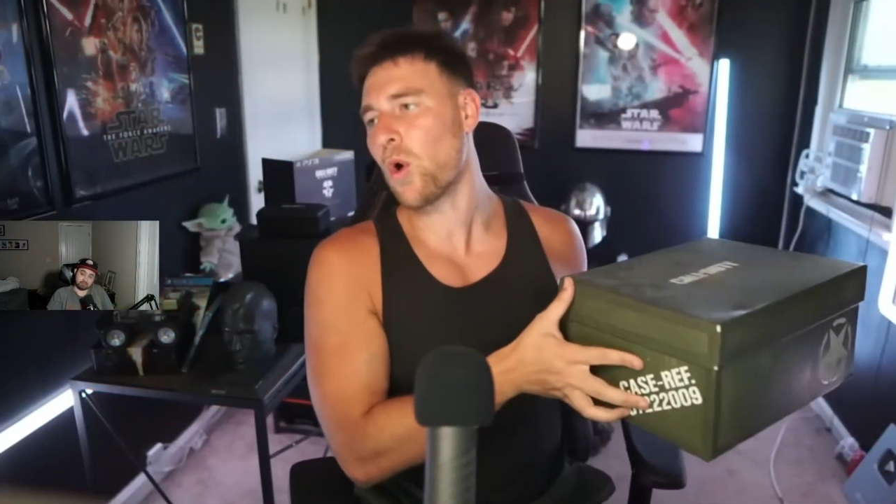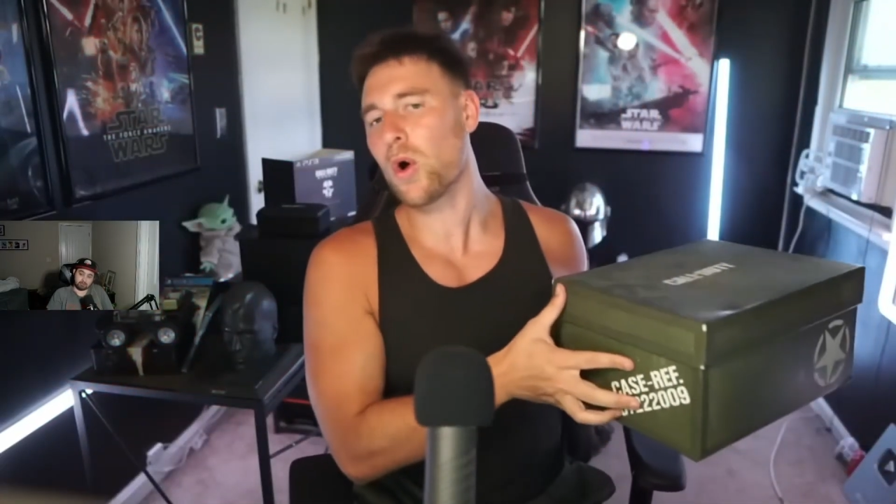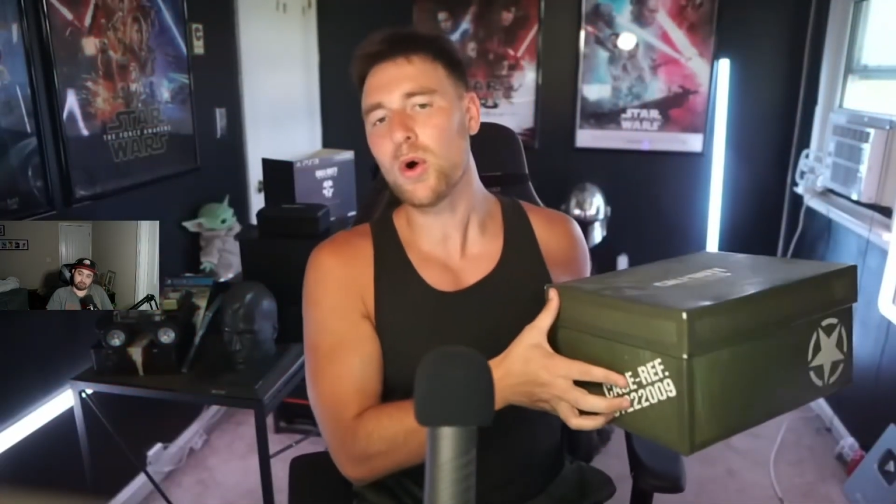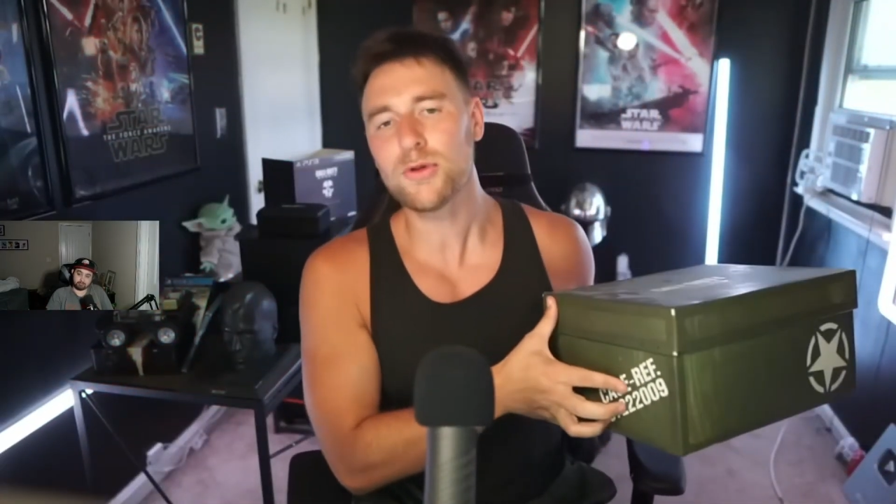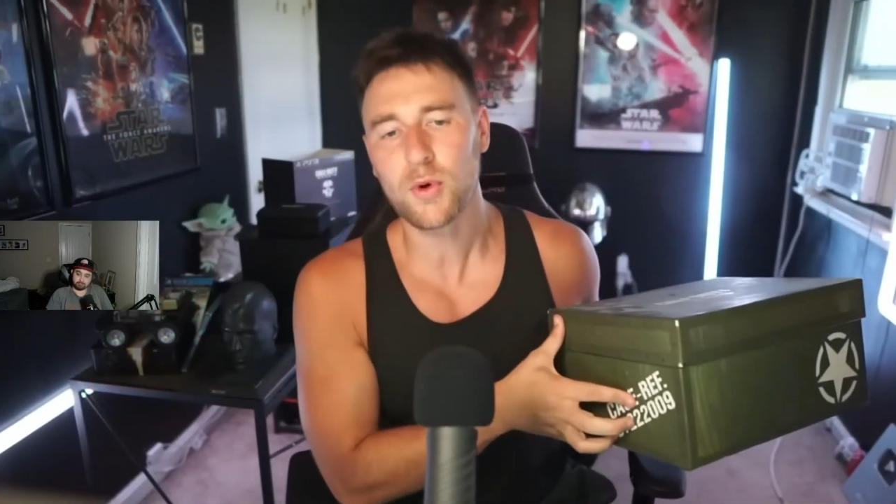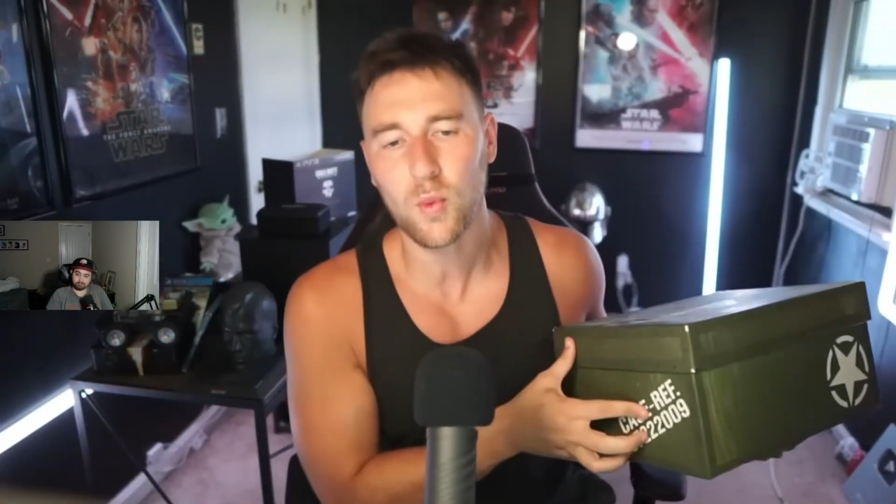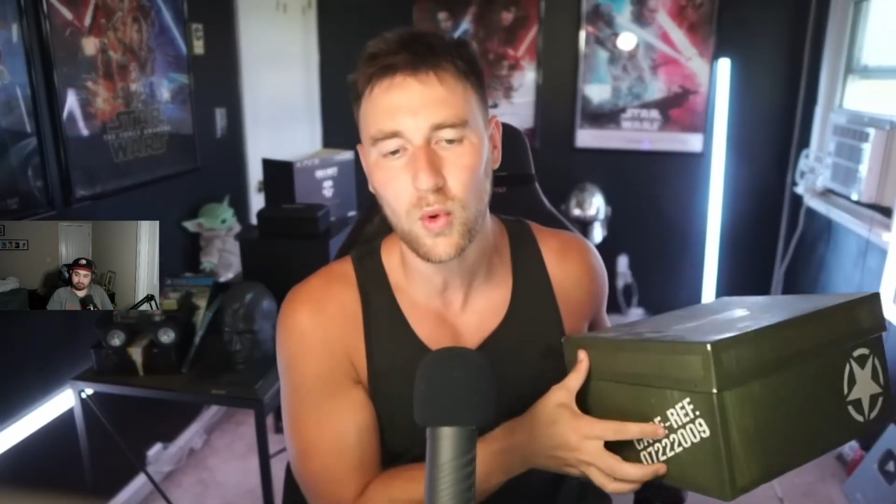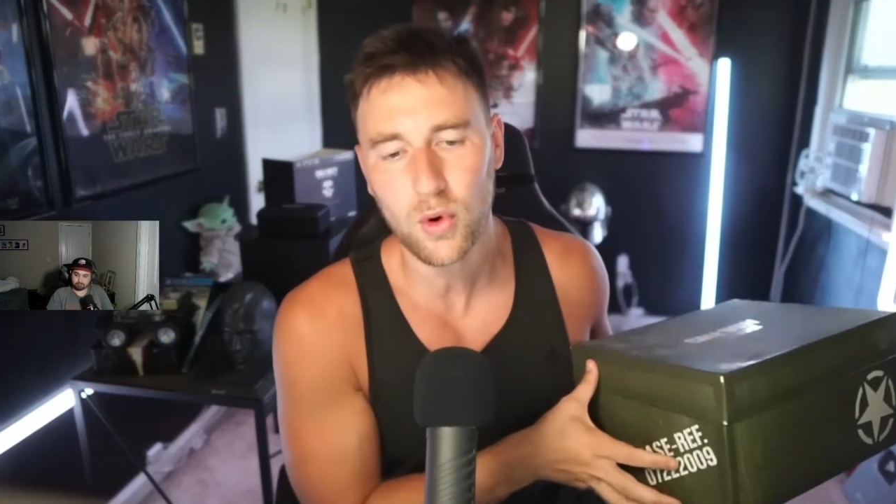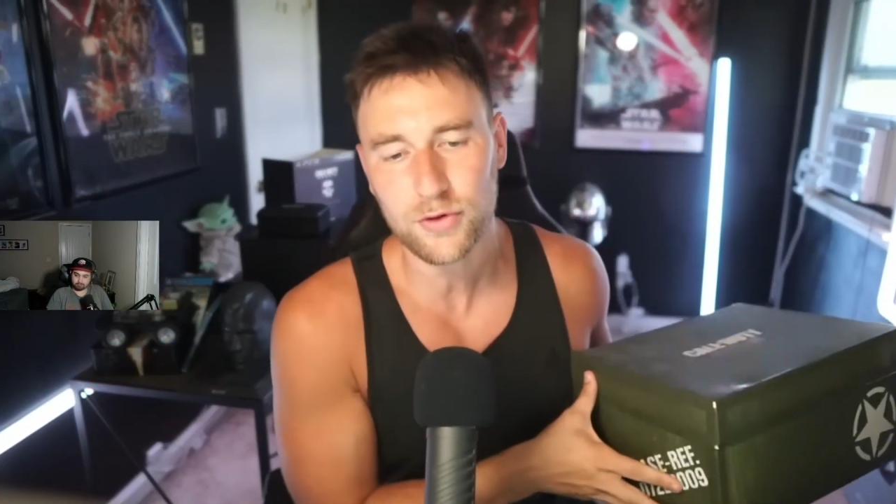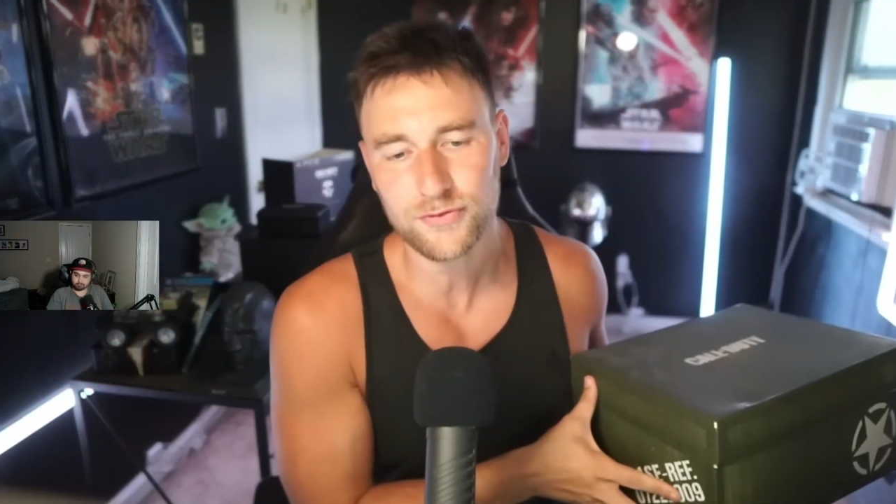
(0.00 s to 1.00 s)
World
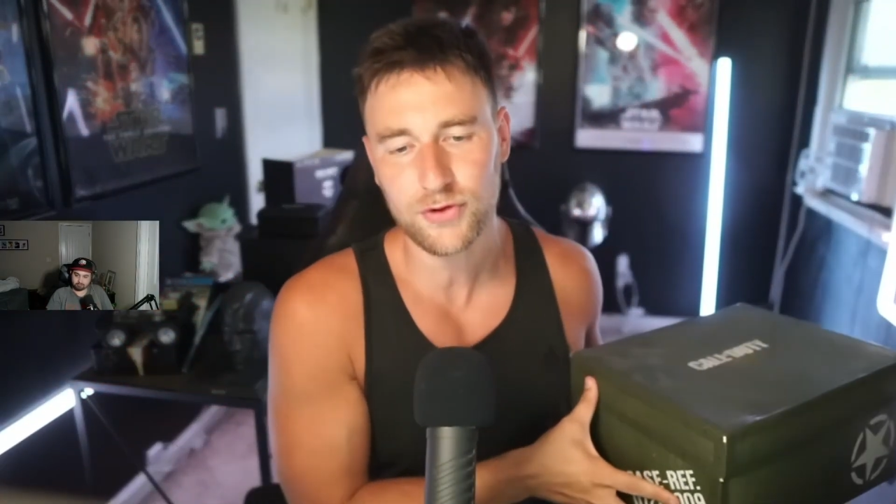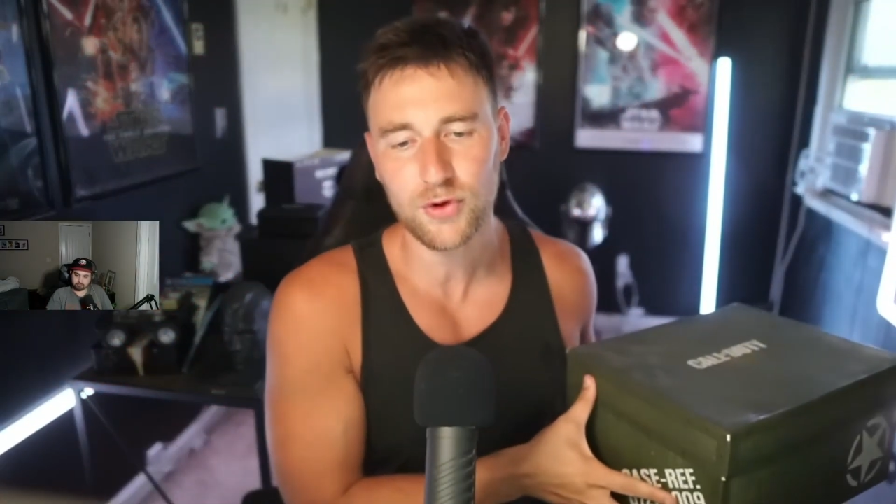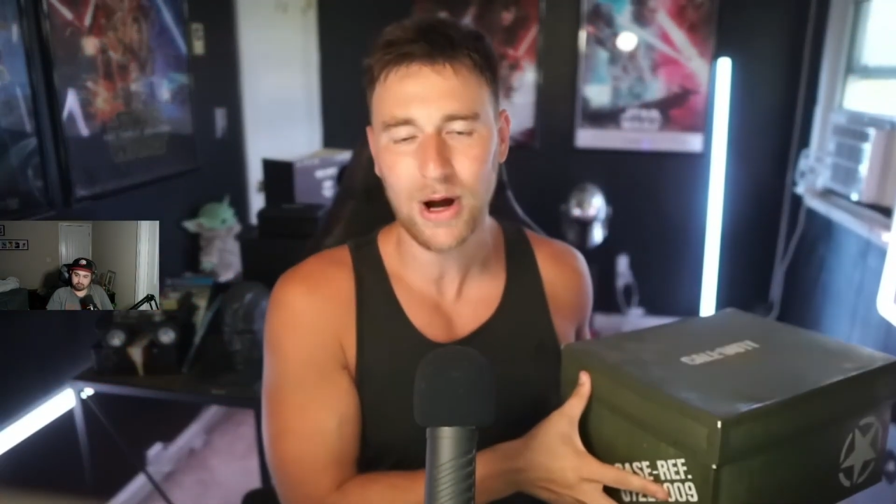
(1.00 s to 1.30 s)
War II.